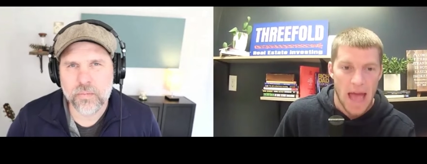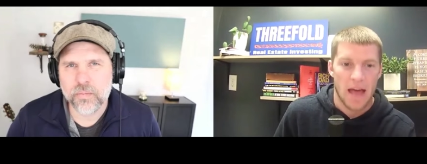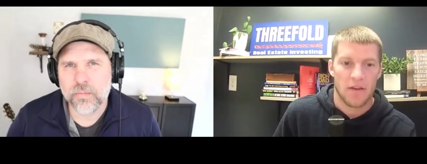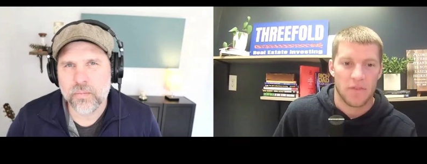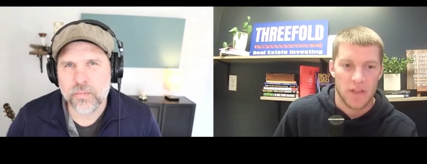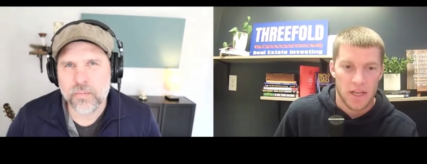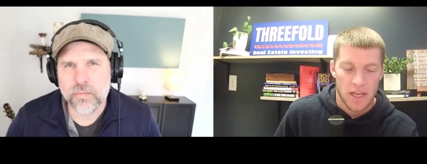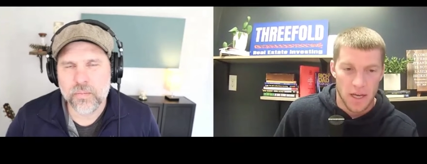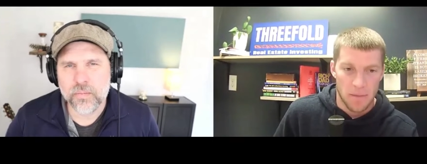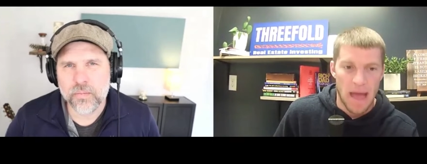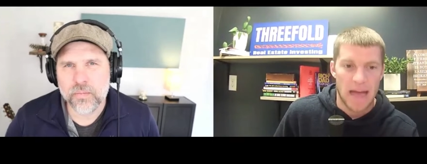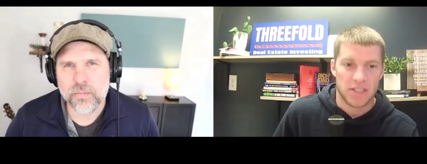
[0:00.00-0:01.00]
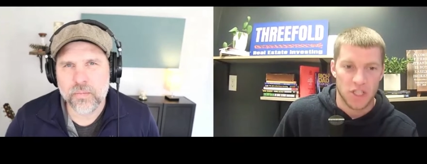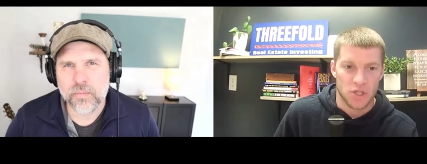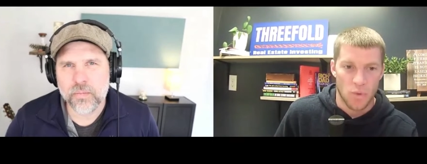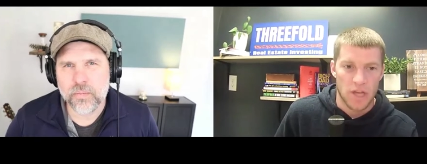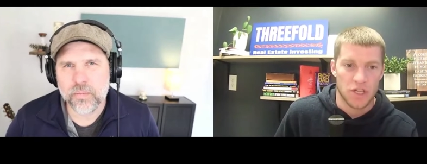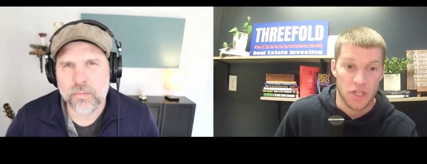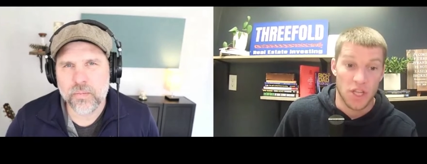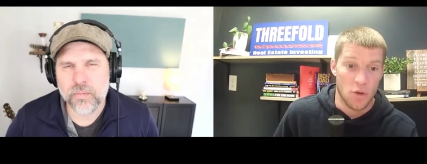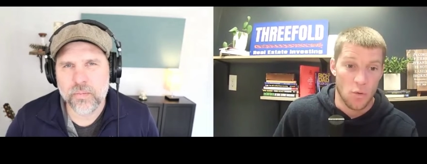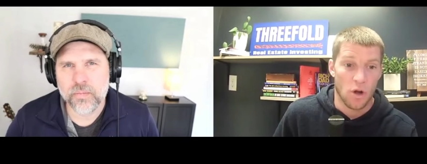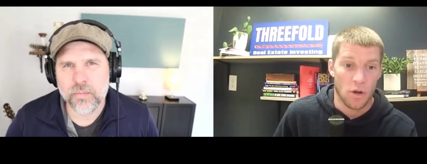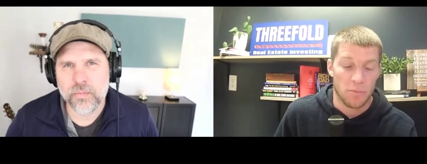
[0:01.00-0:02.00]
Speaker 1: have a bad situation that
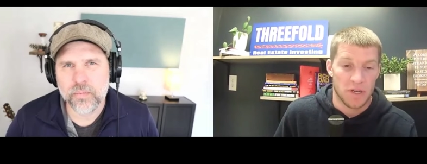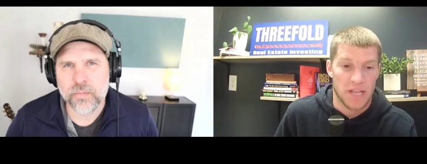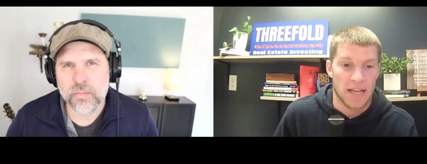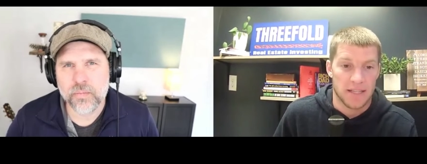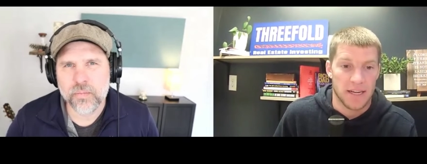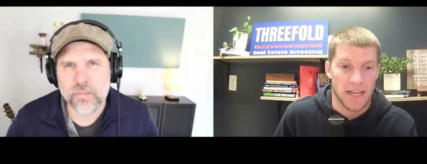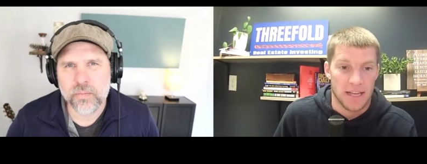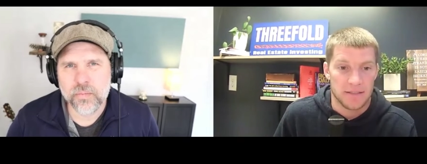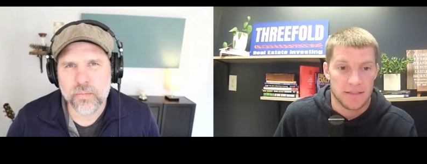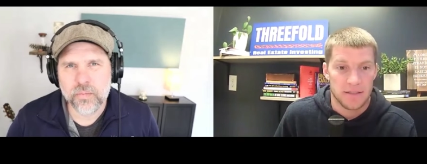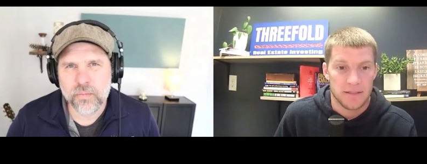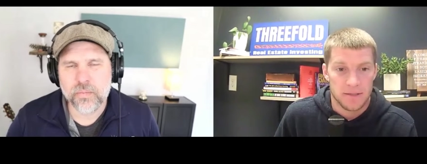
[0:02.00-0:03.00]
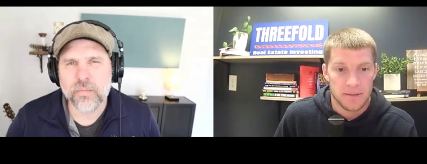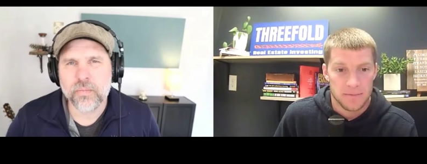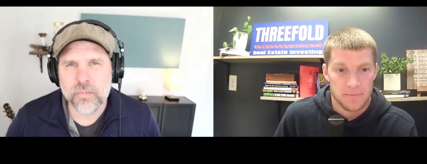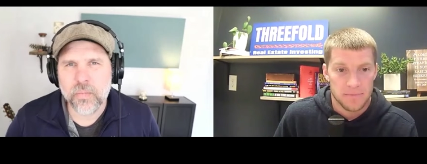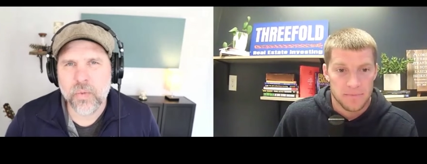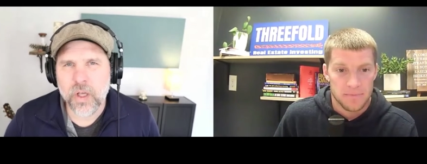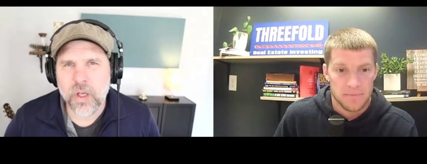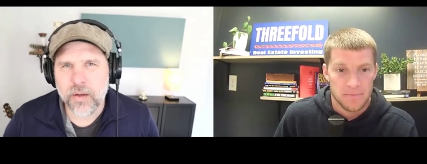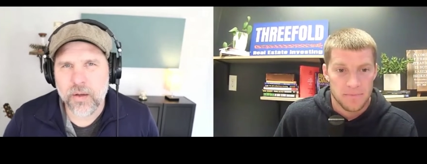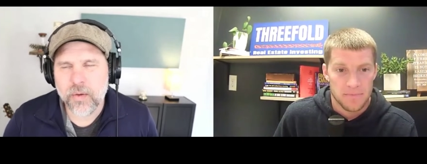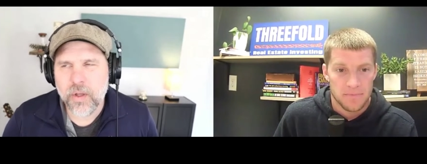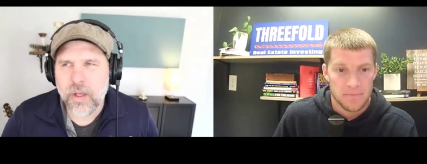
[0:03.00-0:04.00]
you weren't protected against
Speaker 2: yeah
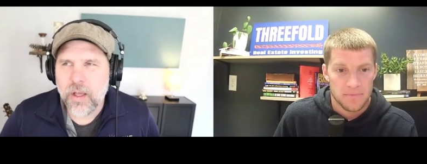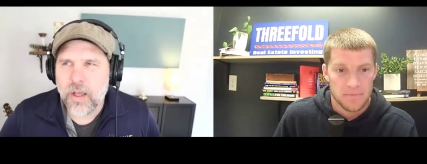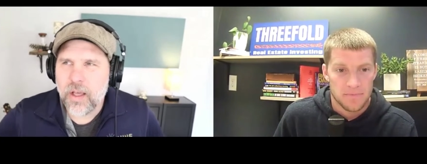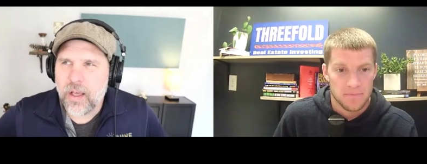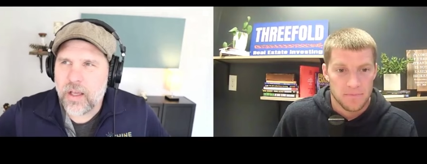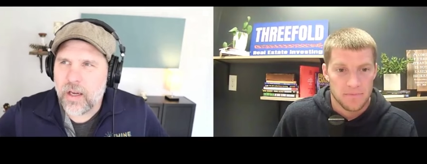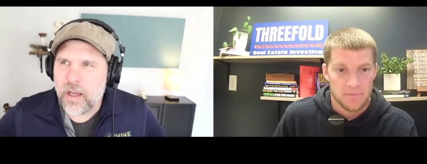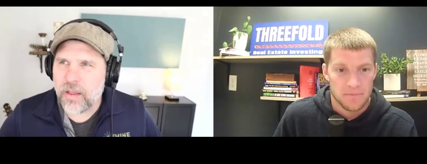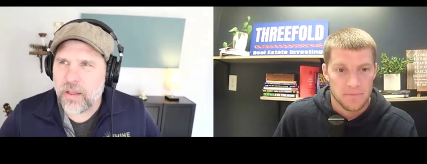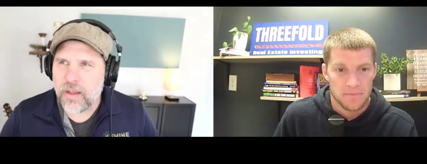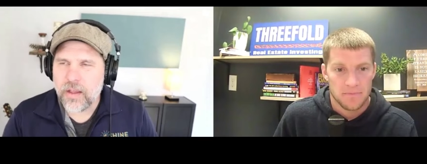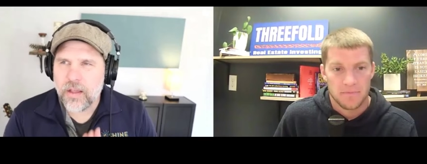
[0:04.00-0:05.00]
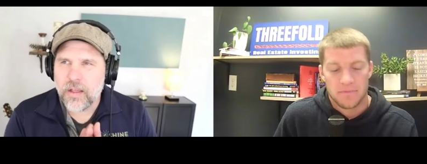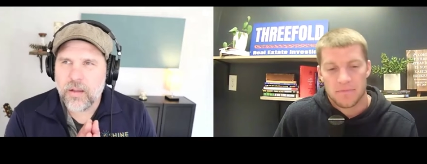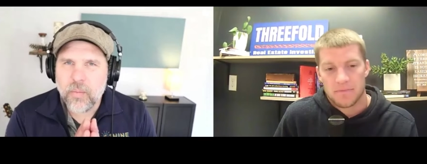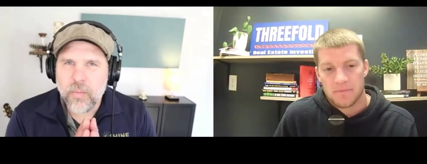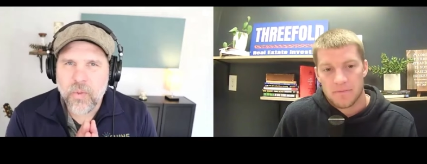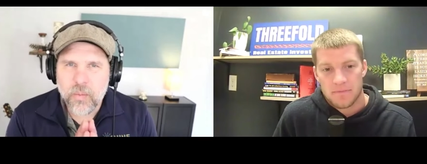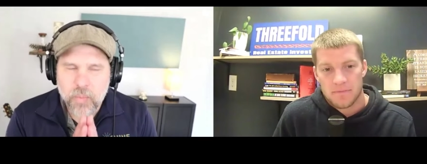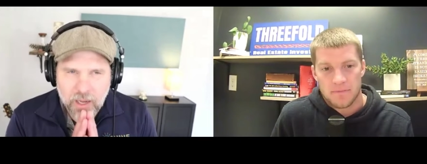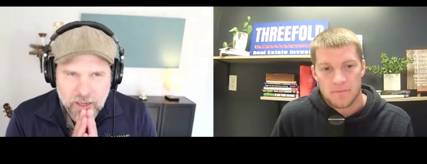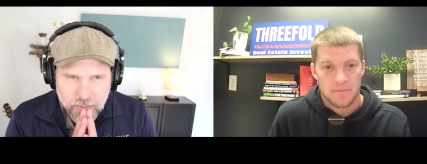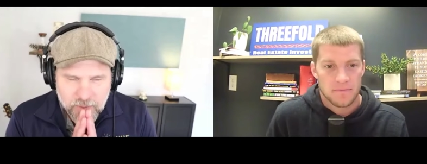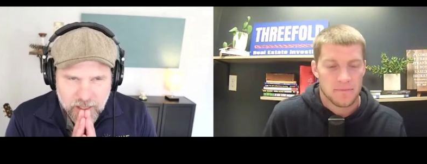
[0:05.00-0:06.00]
and i think that the the
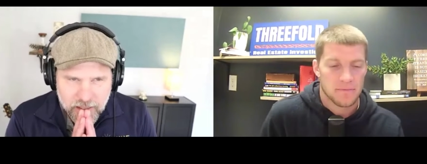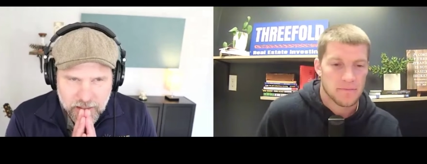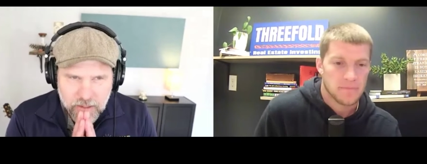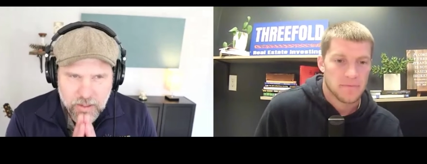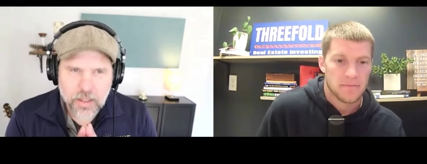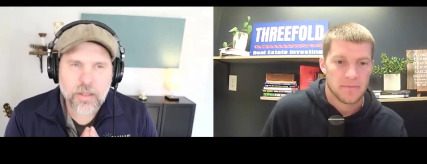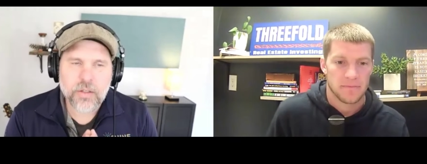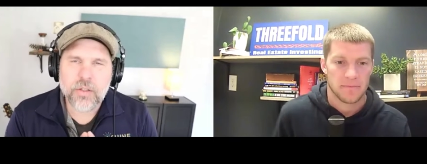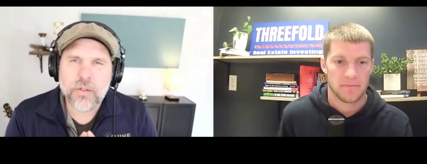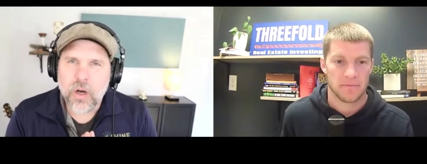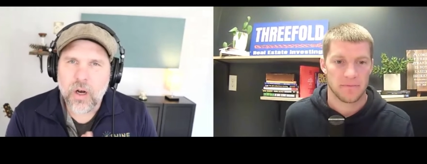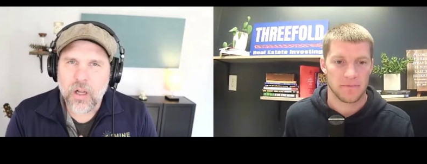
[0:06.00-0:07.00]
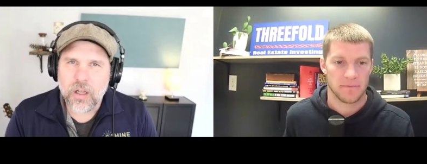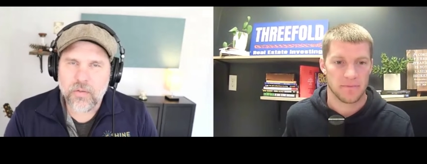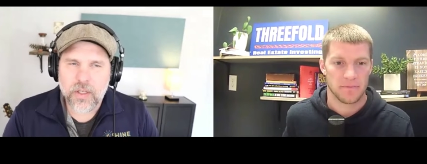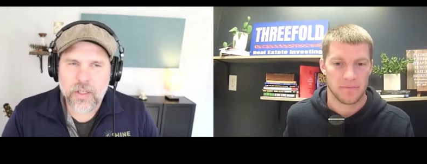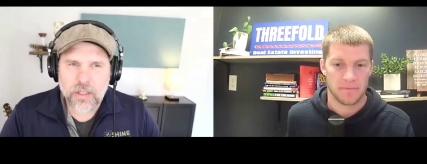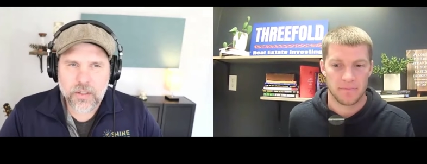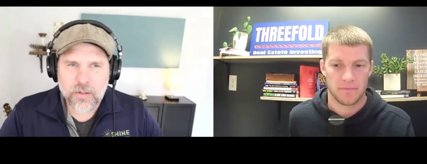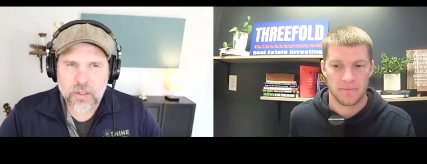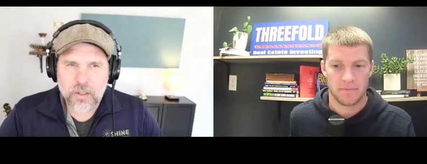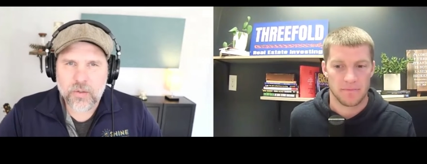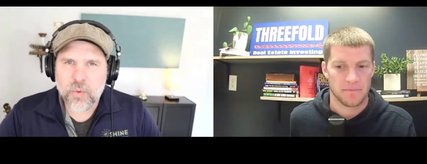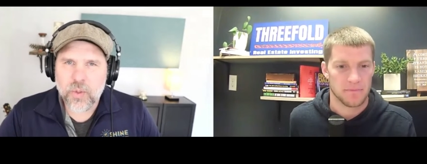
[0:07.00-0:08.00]
bottom line to all of it is is
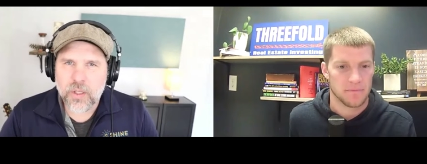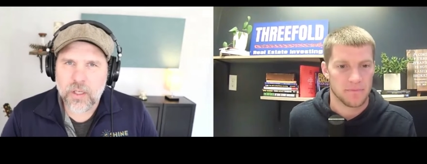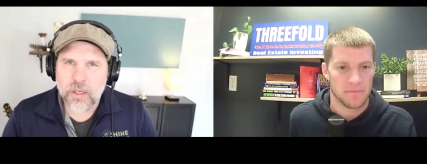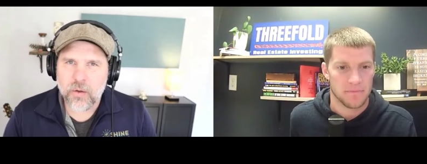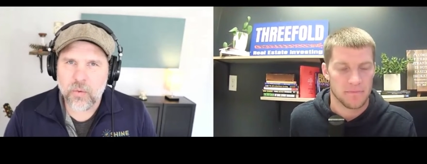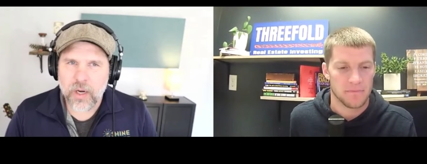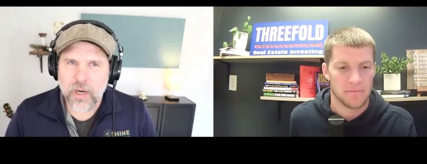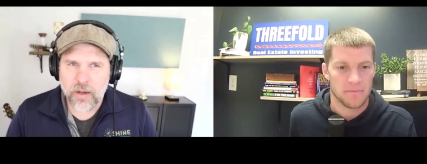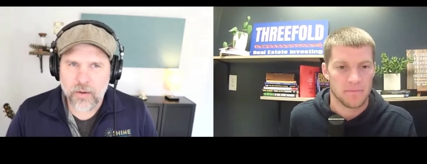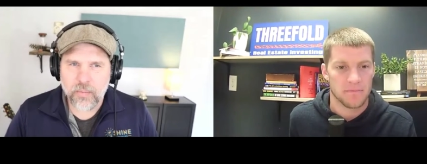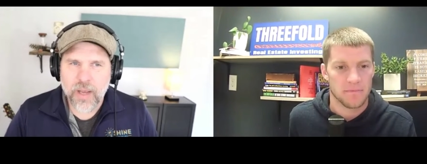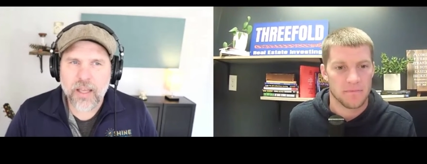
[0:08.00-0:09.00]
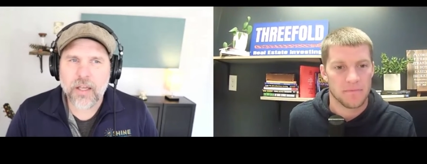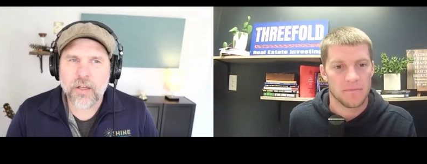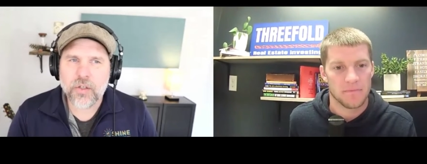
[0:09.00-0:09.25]
really around making